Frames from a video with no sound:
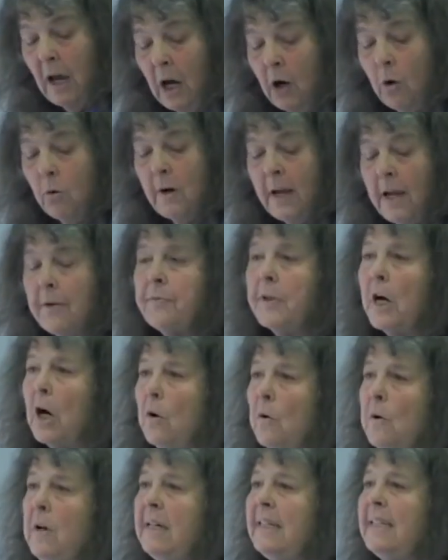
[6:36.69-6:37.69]
who have
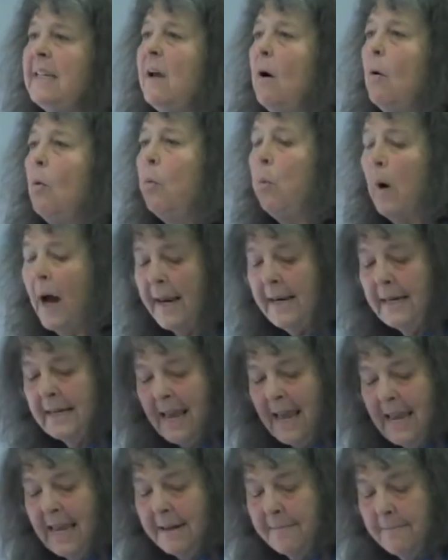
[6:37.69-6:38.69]
only one
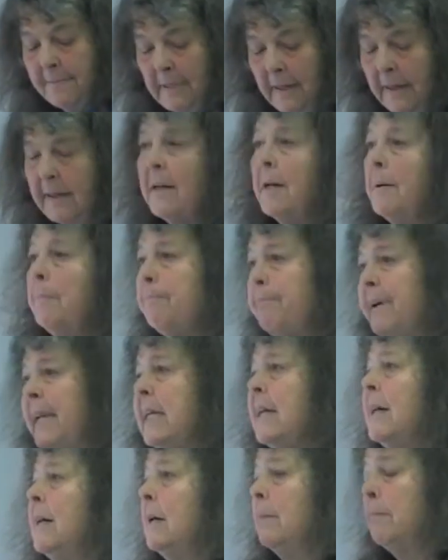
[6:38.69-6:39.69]
aim:
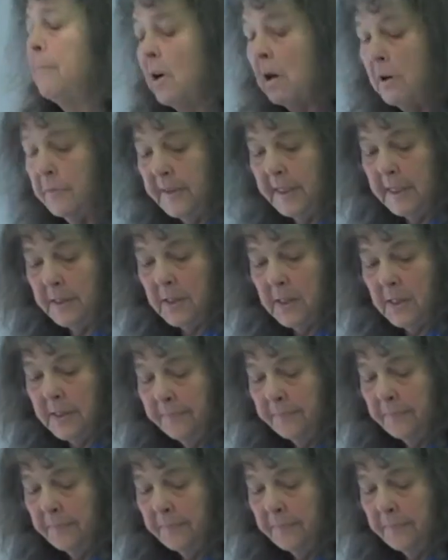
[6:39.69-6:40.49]
big profits.